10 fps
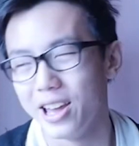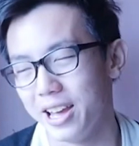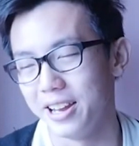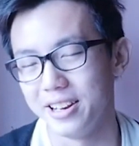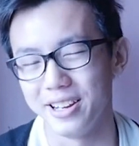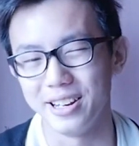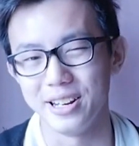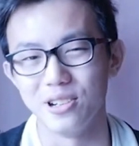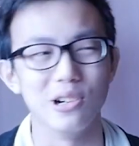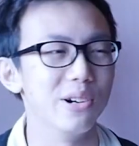And then
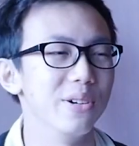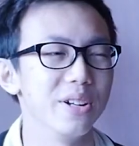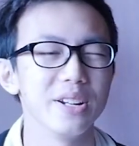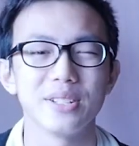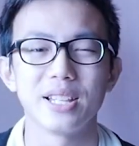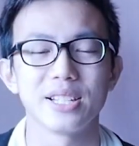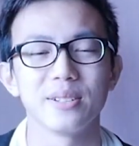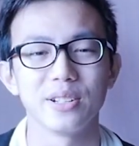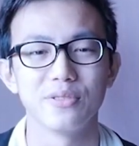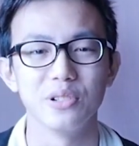then it takes
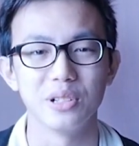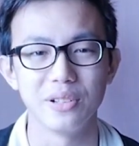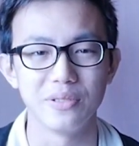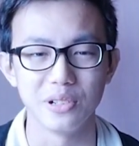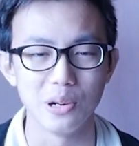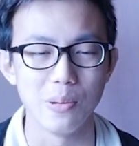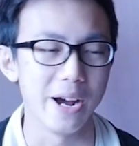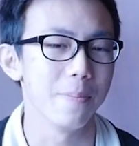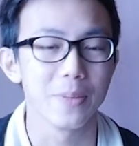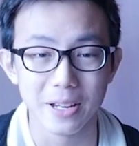some time to forgive. You know
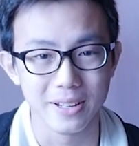what?